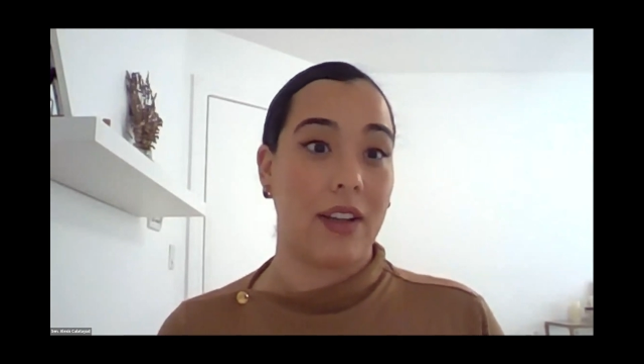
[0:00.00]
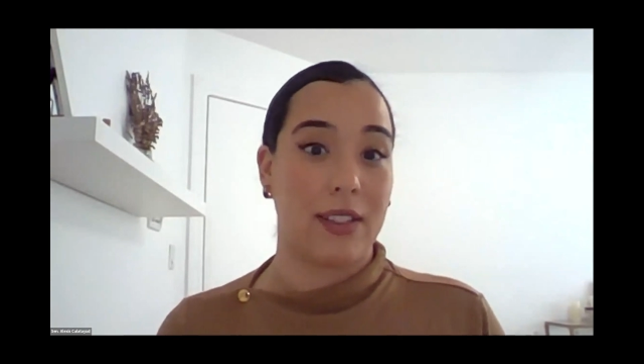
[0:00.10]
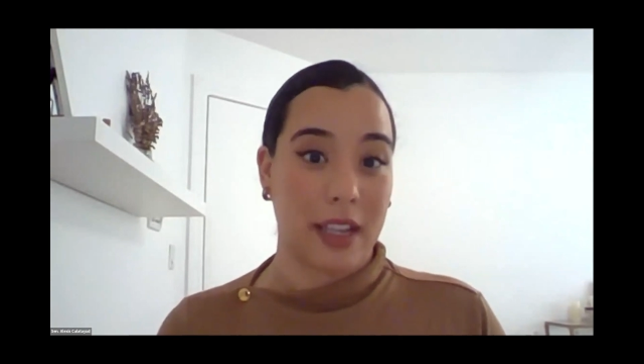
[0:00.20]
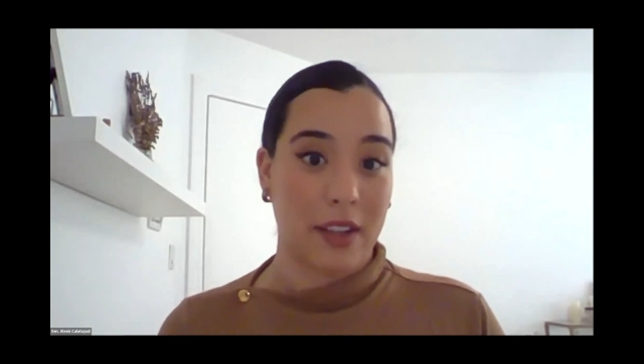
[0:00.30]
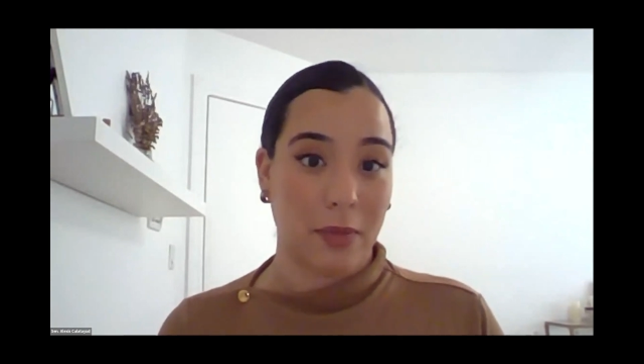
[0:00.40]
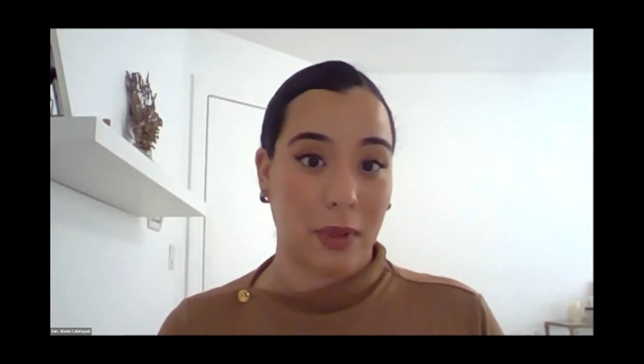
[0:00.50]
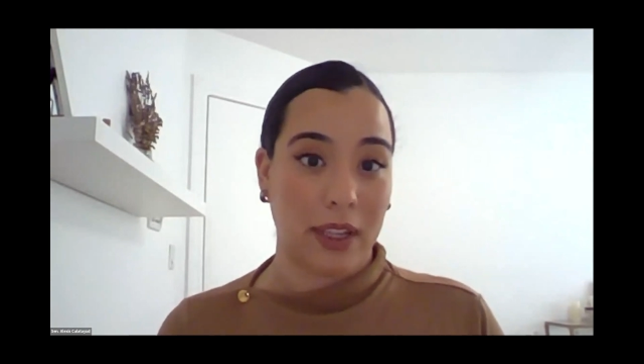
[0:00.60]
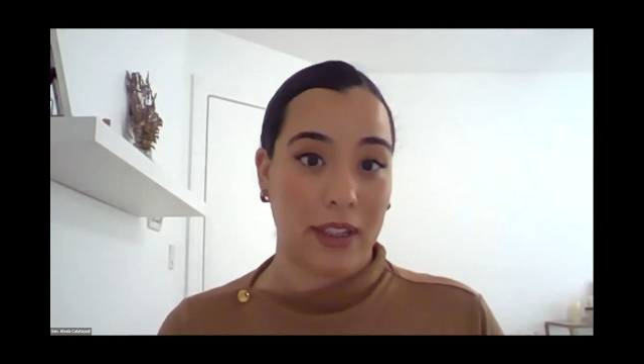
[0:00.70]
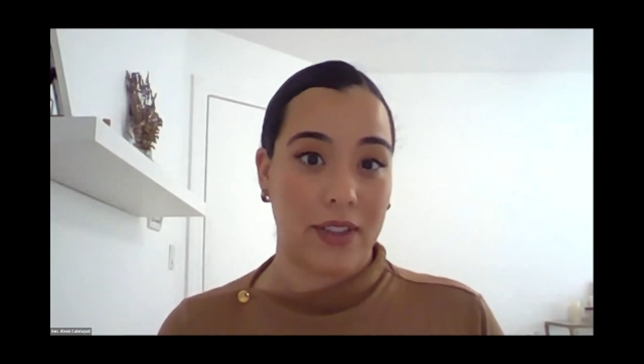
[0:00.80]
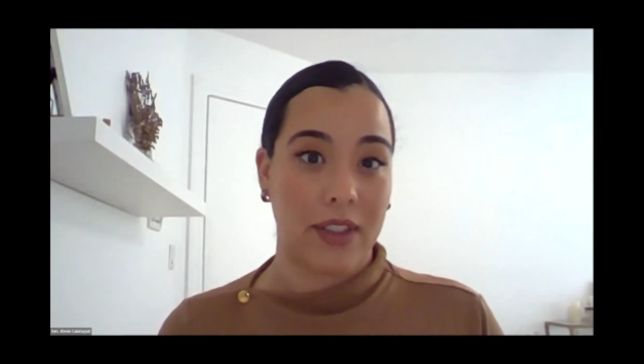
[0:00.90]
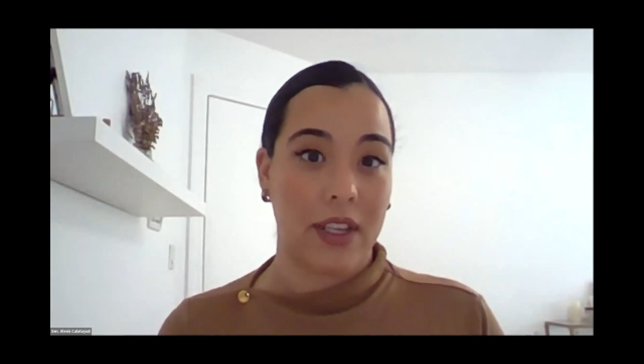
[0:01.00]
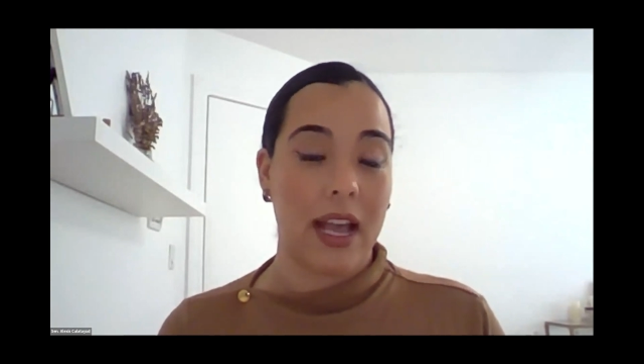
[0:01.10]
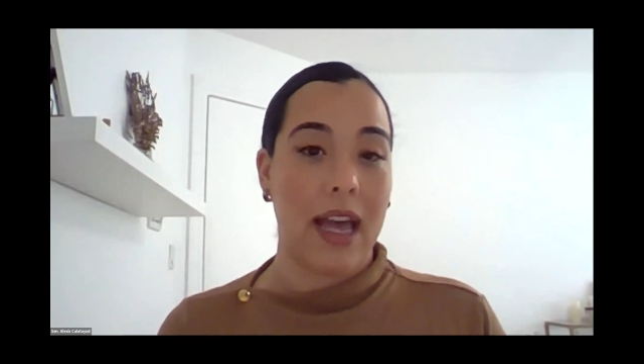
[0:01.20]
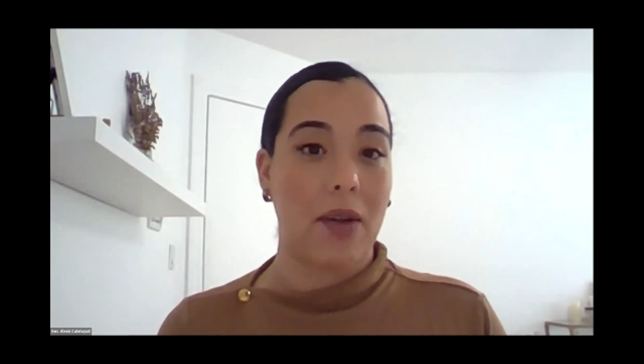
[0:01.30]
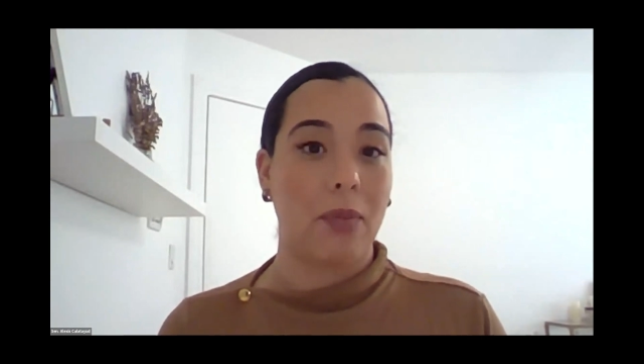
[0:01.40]
safe place
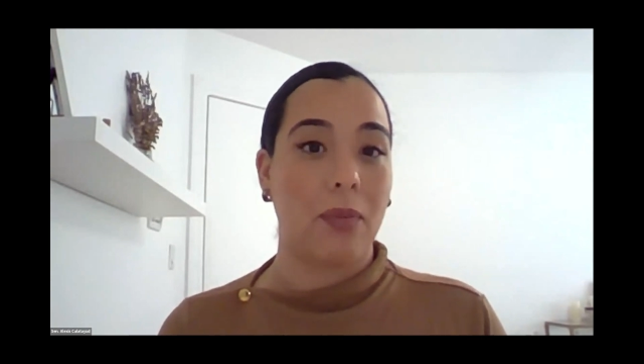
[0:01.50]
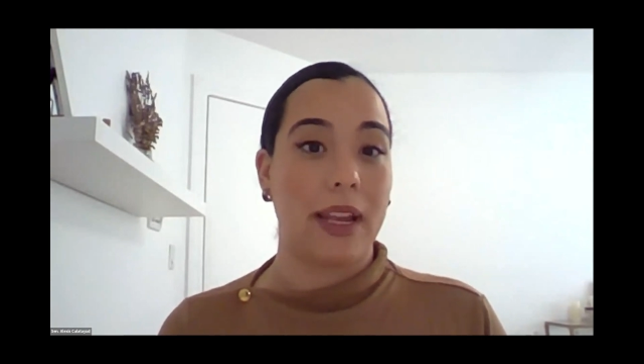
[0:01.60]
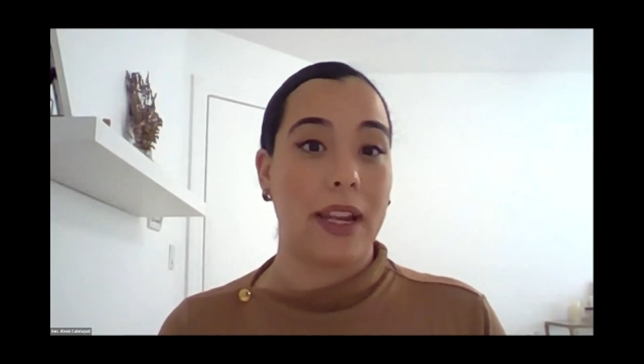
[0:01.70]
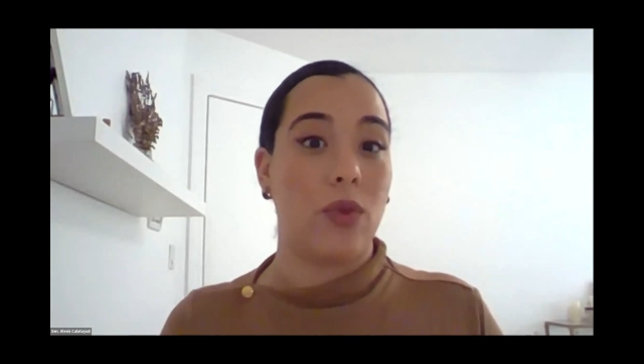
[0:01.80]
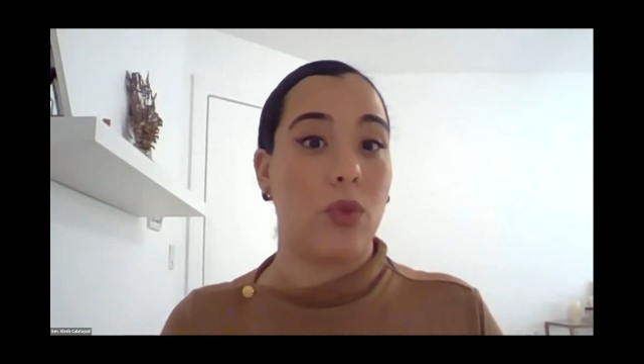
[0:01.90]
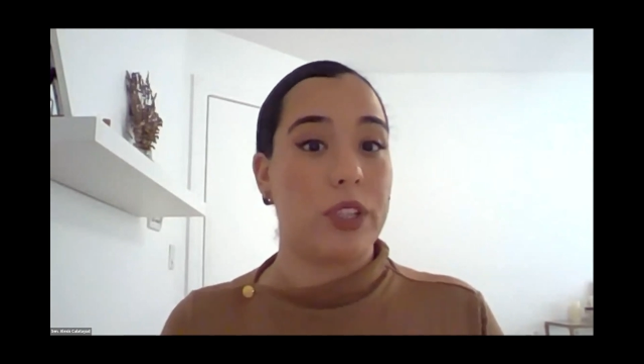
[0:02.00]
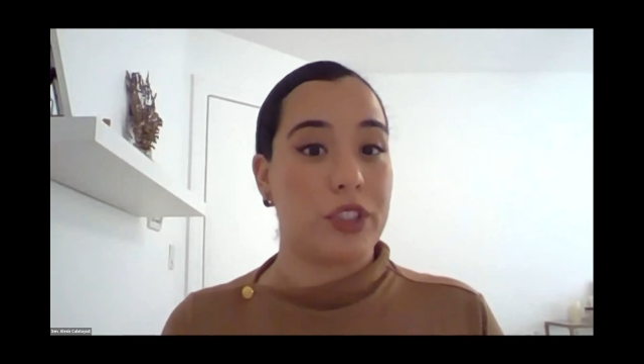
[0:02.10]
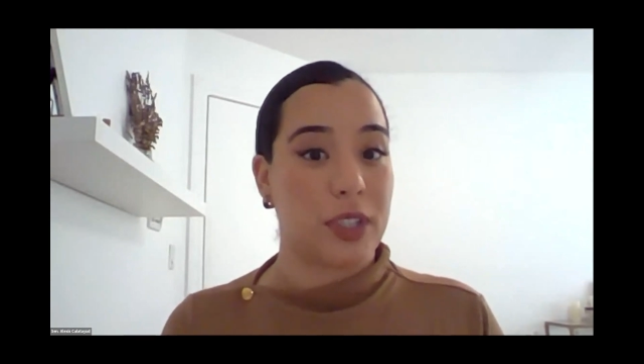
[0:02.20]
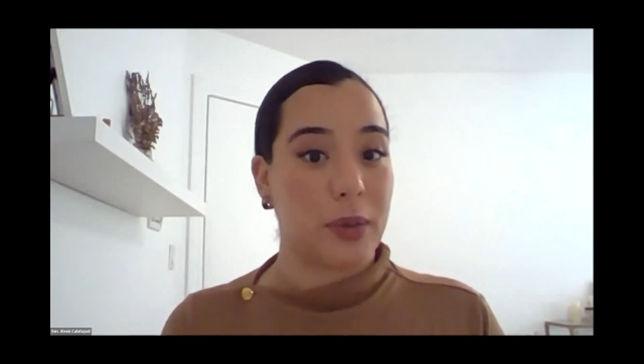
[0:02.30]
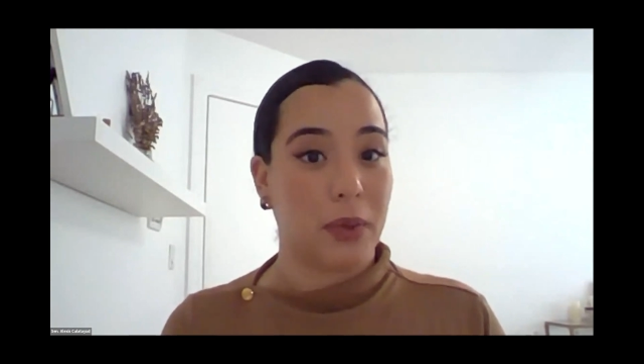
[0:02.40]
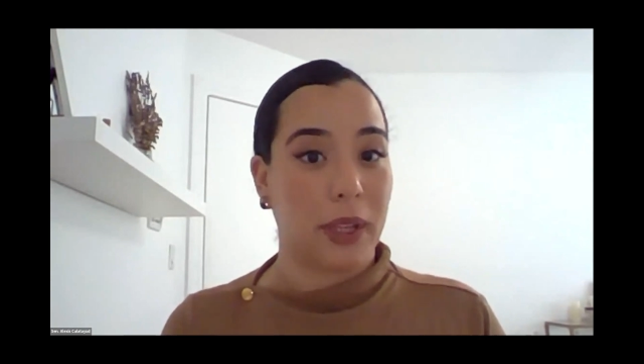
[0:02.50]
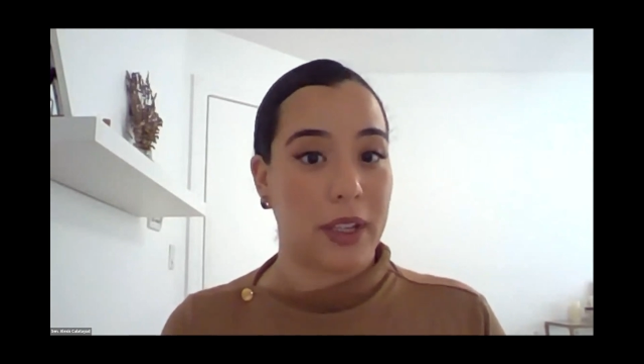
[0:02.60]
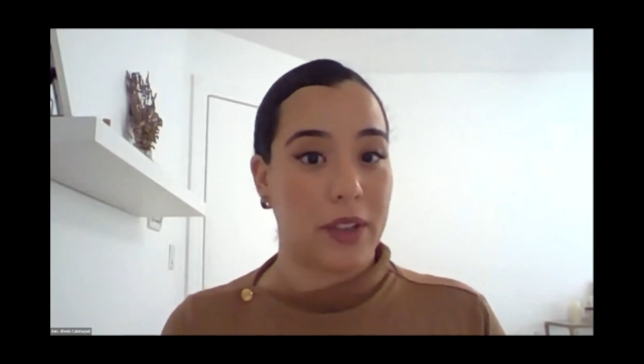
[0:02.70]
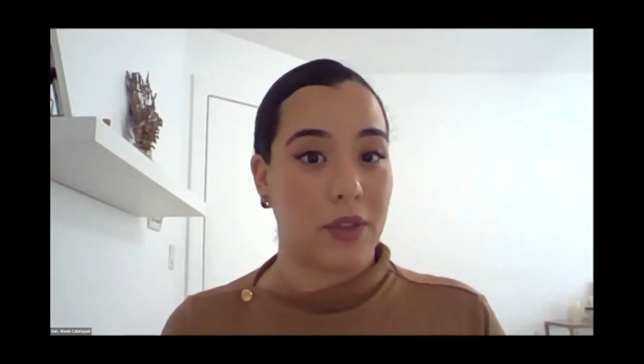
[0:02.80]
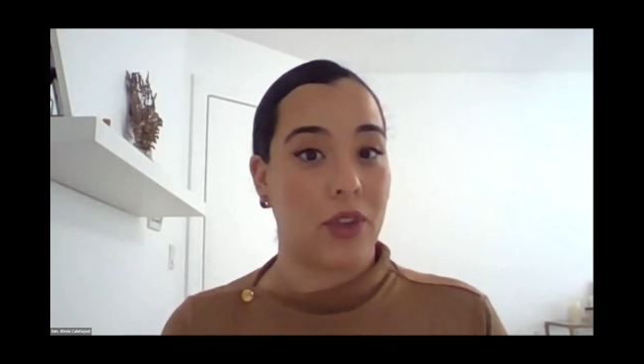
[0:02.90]
and an enriching
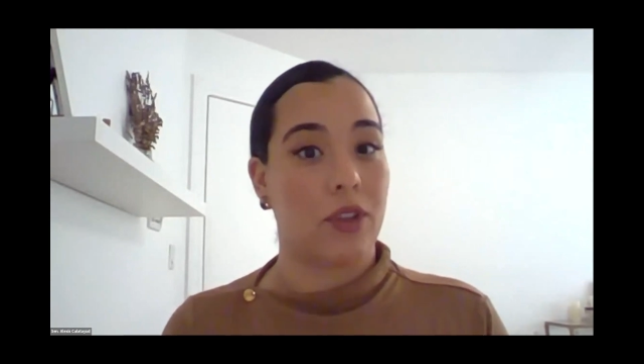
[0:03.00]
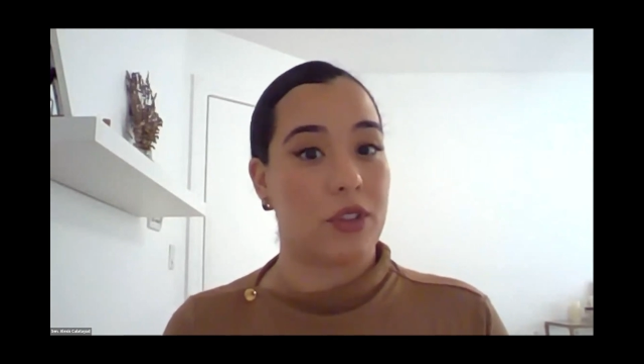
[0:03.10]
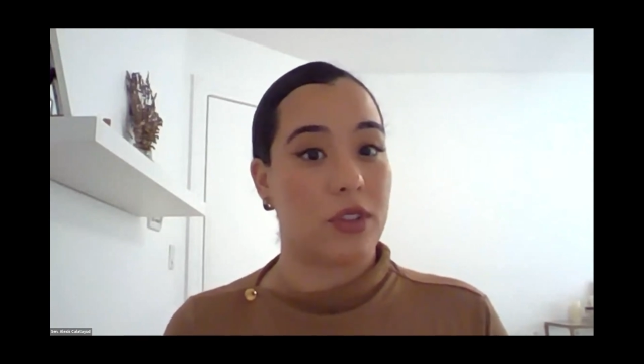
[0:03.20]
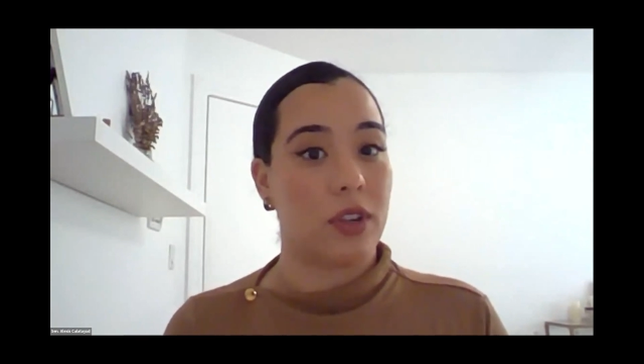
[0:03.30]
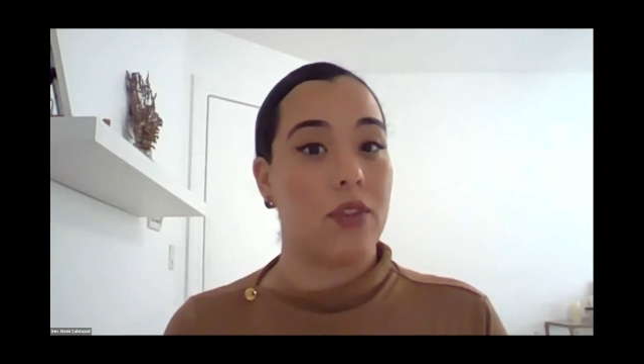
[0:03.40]
place for their